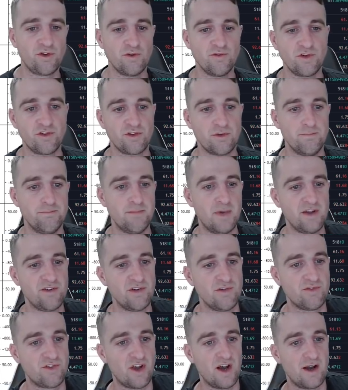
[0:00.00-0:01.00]
So there's some
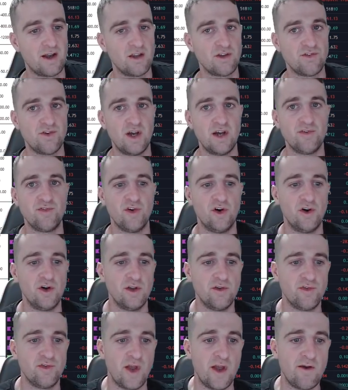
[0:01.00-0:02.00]
massive targets there for
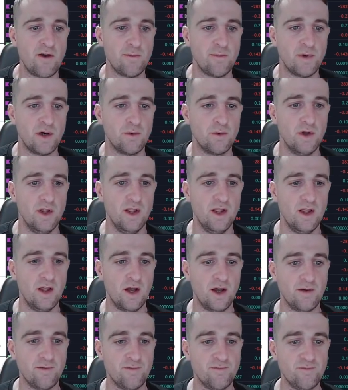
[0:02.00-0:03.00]
Ethereum
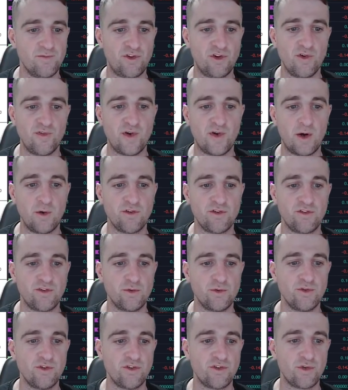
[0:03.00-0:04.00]
at
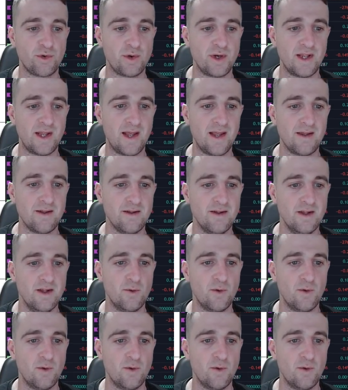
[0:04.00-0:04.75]
2,228.